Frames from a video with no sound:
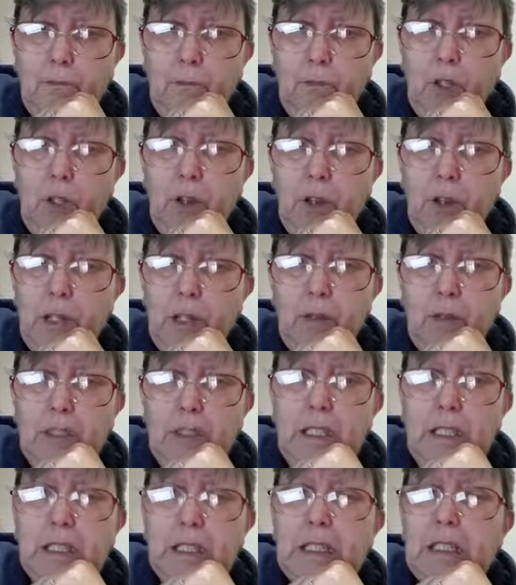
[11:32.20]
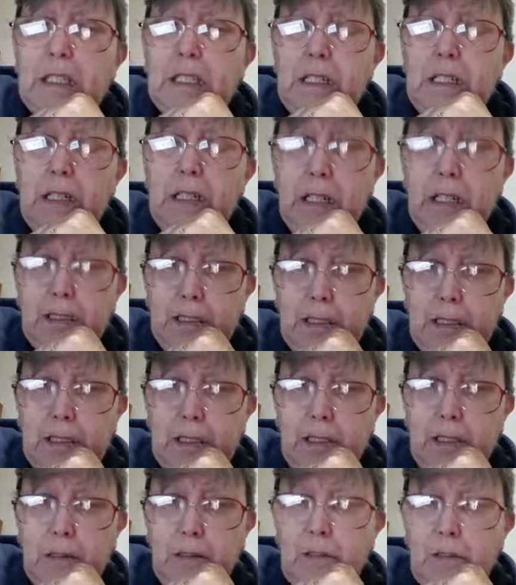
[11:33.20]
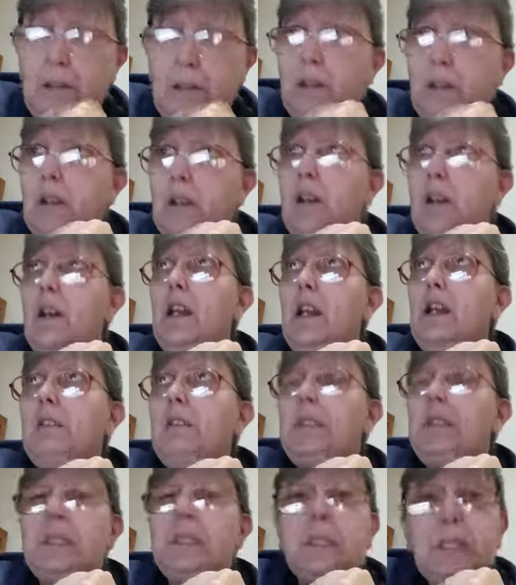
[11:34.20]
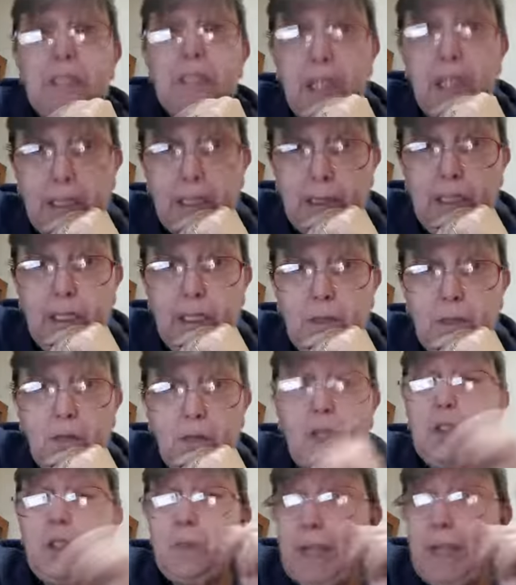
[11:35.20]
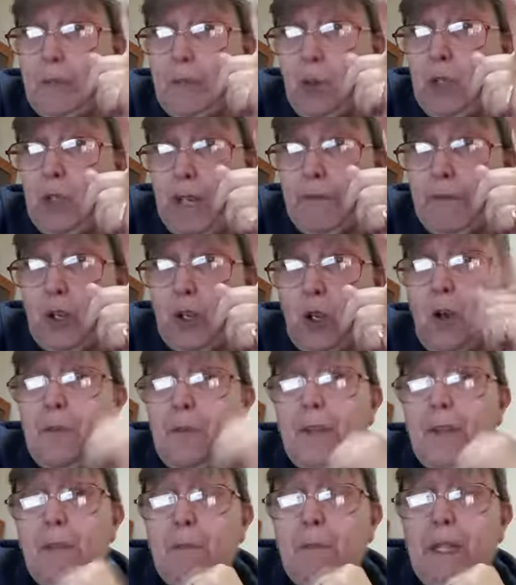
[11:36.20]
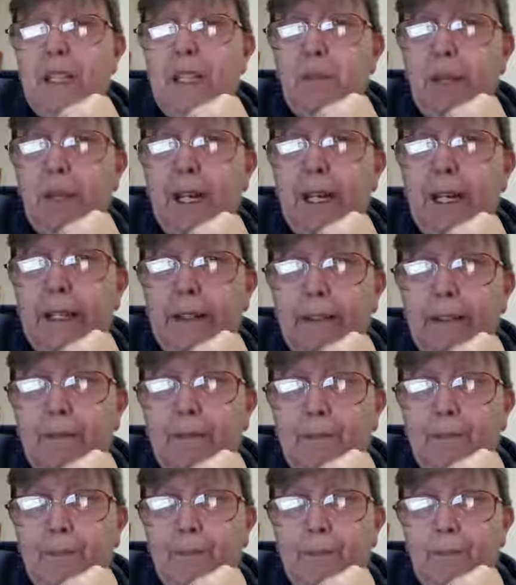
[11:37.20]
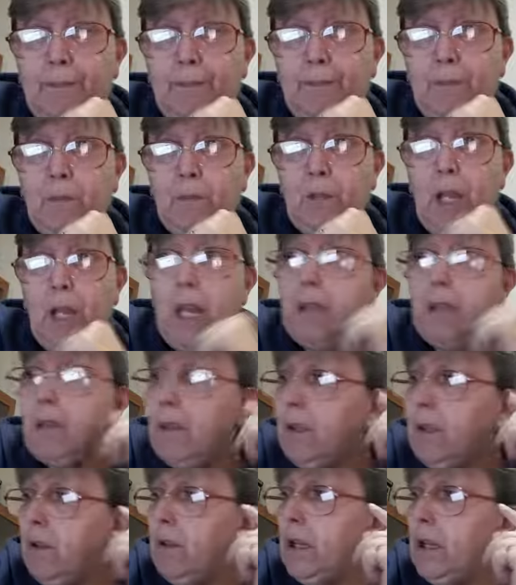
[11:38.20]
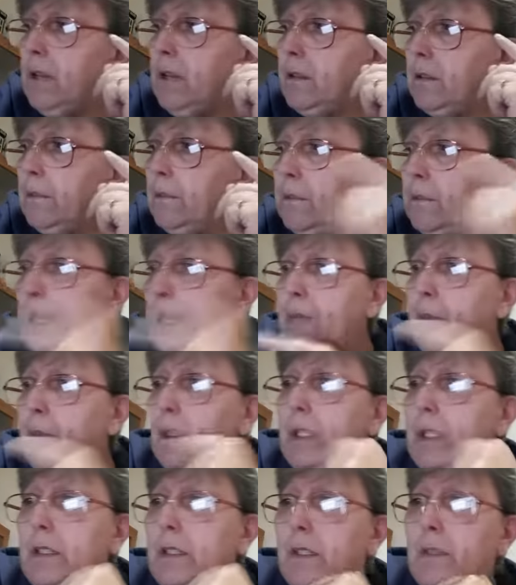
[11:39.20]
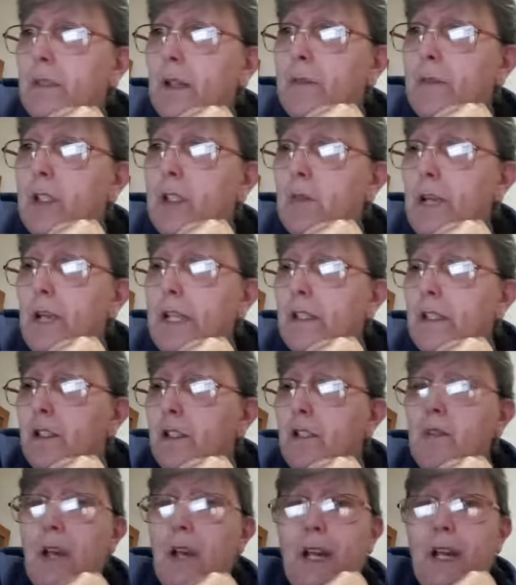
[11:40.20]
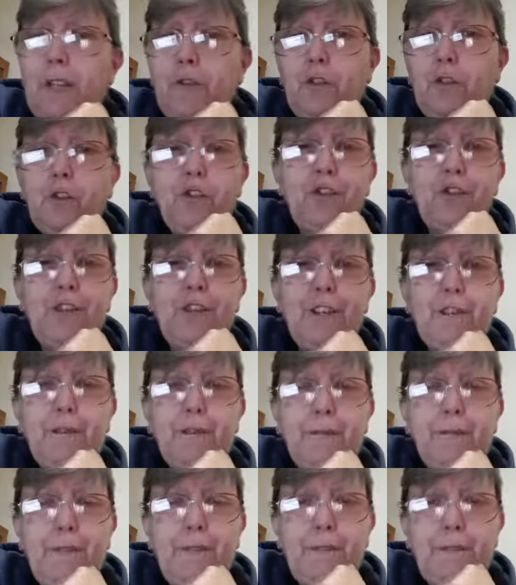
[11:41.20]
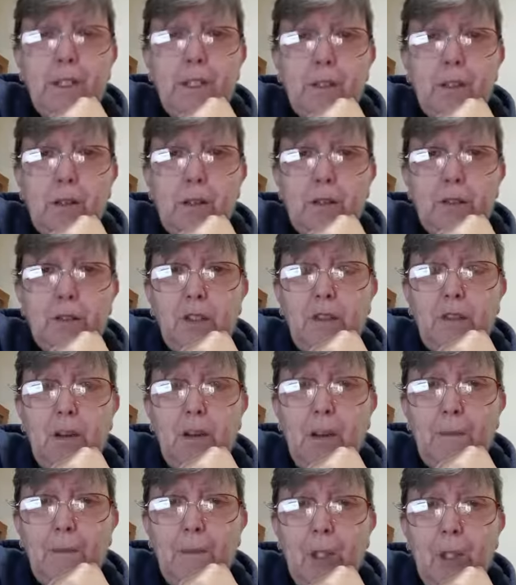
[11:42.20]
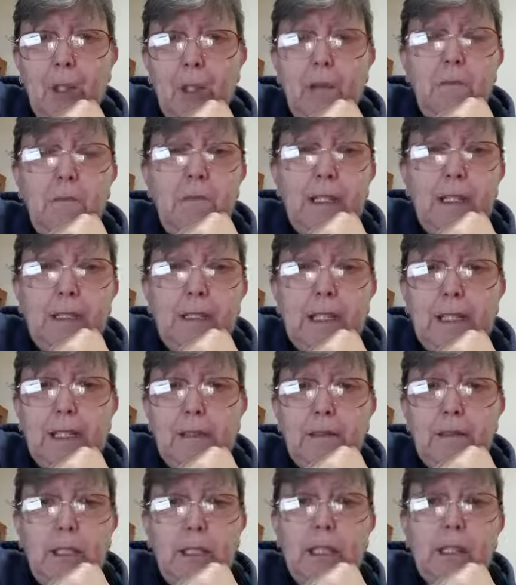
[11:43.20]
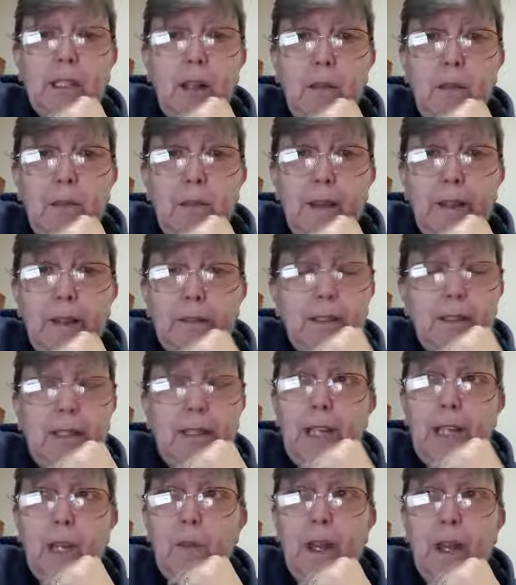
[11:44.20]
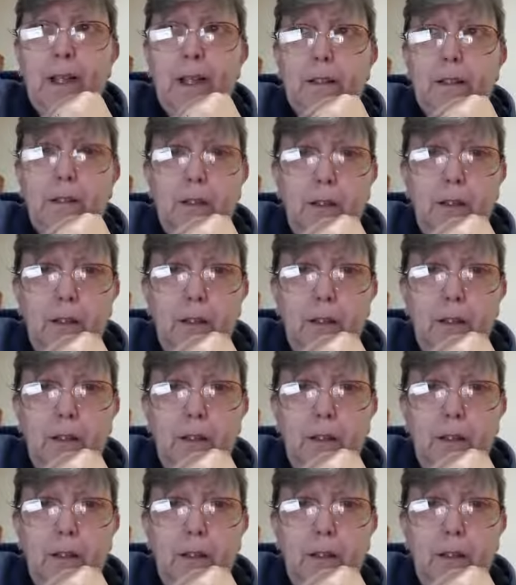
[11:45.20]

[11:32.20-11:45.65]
You know, it was disgusting. It was disgusting. Those people never got that money back. And then there's people in the WA, $200, $250 a time, missing, didn't go back, didn't get it back.